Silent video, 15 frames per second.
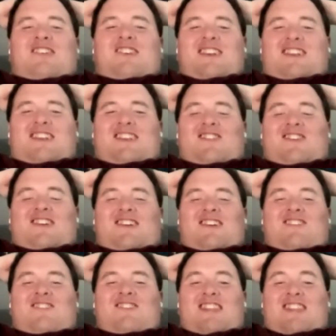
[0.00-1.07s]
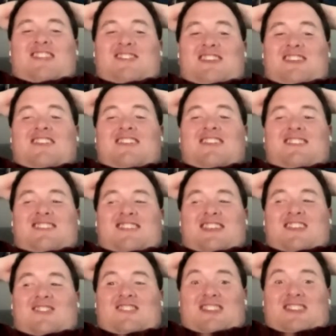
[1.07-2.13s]
the wooden spoon, but the chances
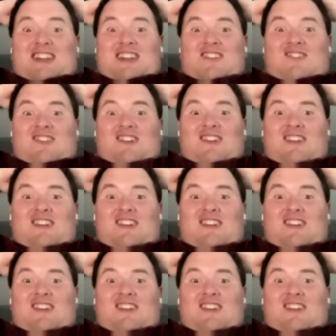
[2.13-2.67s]
seem slim.